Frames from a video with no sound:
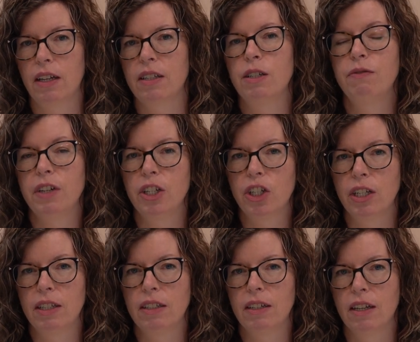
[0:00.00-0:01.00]

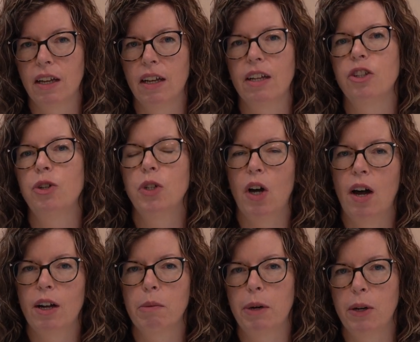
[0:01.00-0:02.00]
division to
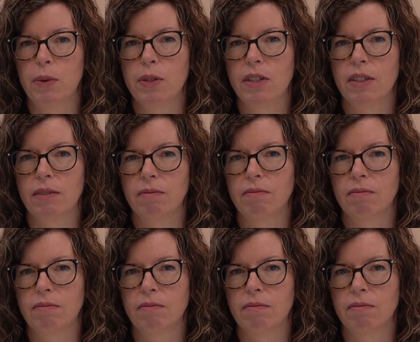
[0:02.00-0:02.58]
talk about